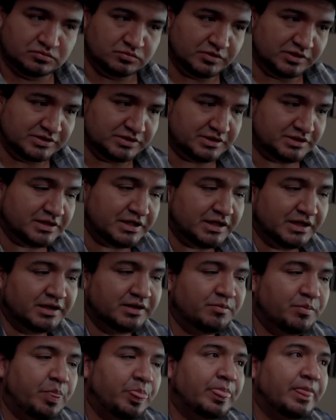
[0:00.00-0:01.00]
as I said,
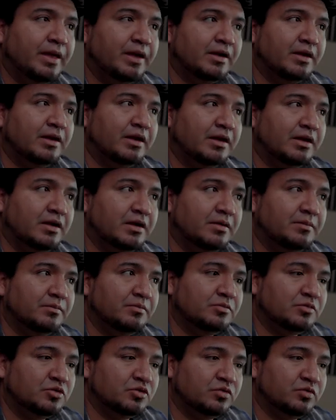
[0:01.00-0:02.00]

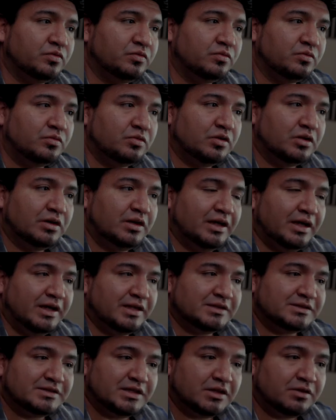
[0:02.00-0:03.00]
you've
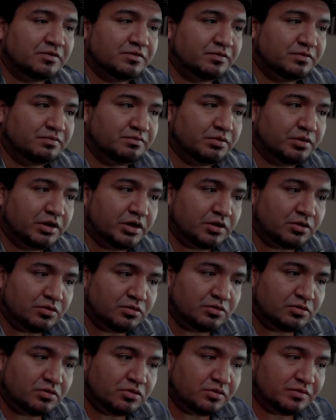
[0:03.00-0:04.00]
instead of putting
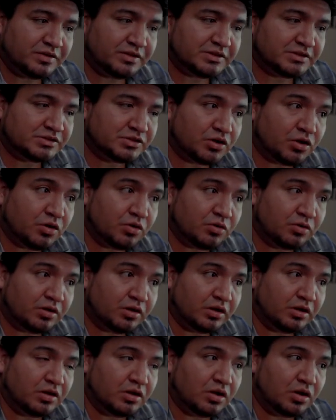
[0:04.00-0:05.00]
all of this code
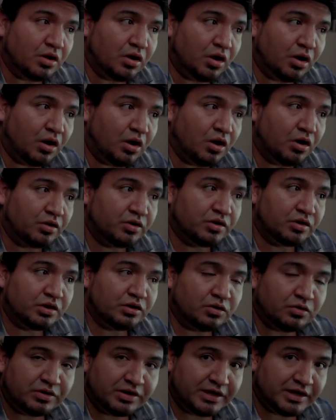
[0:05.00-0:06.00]

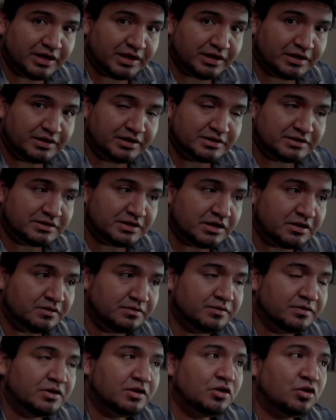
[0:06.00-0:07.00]
on the header
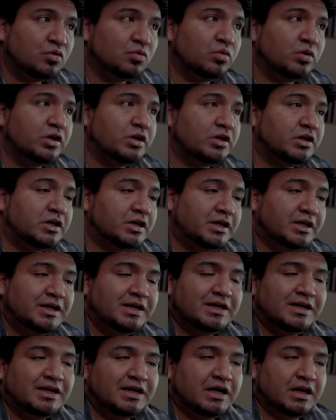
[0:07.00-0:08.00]
itself, we are
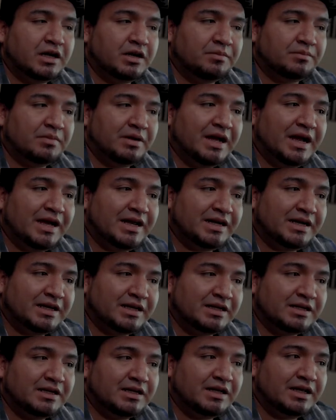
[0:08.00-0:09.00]

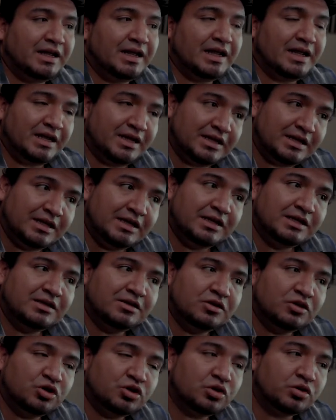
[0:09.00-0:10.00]
adding a
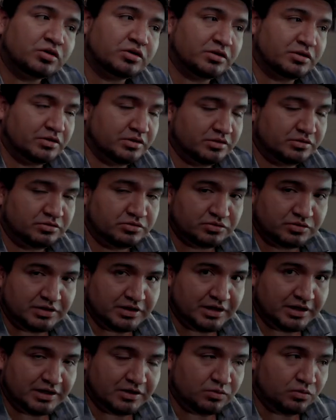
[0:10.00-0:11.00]
hook to the
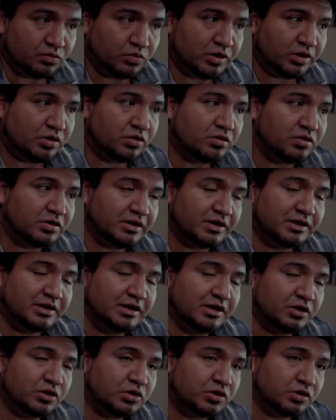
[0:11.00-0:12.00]
header. We're calling a
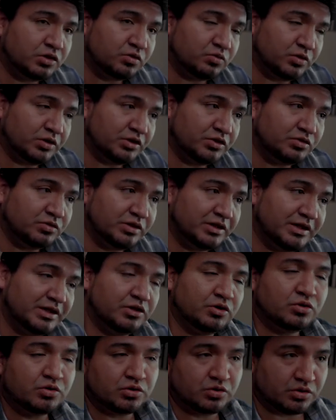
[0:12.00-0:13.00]
hook. We're doing a
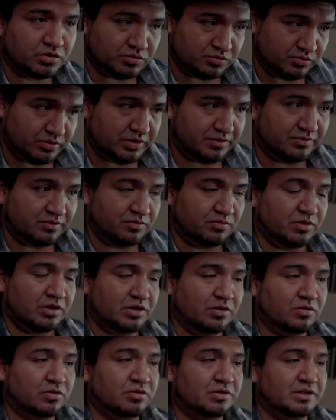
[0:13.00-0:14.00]
hook, or whatever you want
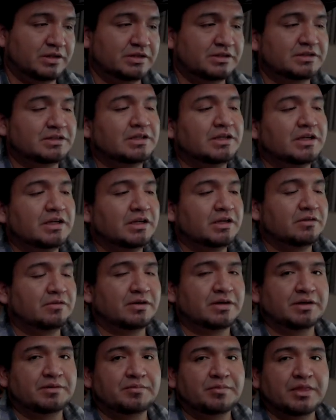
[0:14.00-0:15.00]
to call this,
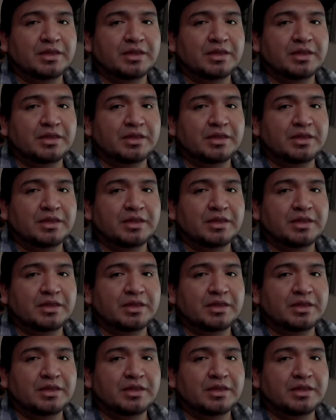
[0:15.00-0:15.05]
right?